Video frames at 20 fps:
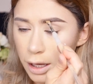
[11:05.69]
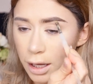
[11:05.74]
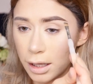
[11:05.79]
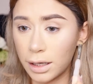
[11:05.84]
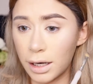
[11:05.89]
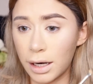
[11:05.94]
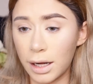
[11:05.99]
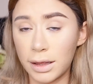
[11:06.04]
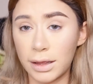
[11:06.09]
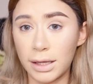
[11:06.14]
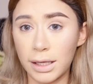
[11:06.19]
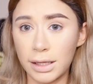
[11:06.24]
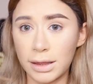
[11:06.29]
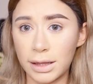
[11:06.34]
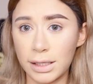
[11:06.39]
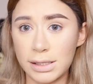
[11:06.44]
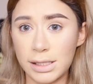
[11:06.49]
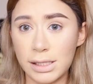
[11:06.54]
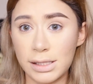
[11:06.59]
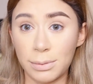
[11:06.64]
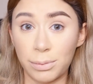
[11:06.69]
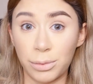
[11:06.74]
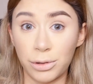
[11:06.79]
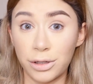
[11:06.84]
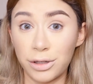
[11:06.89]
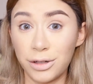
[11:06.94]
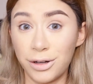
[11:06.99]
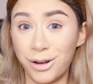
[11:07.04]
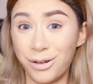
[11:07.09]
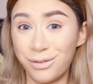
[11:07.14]
And then I think this is
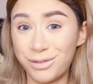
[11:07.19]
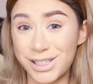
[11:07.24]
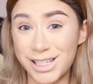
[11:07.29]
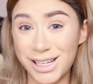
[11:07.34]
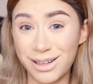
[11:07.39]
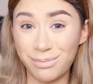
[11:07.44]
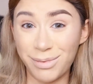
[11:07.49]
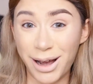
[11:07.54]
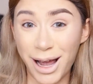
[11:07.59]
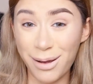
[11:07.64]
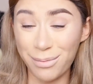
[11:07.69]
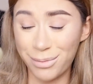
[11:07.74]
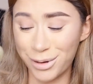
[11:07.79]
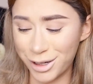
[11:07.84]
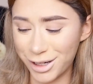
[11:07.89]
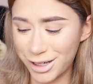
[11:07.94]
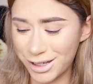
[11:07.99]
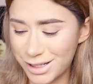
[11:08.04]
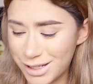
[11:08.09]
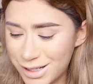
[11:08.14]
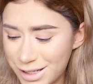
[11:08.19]
approved in my books.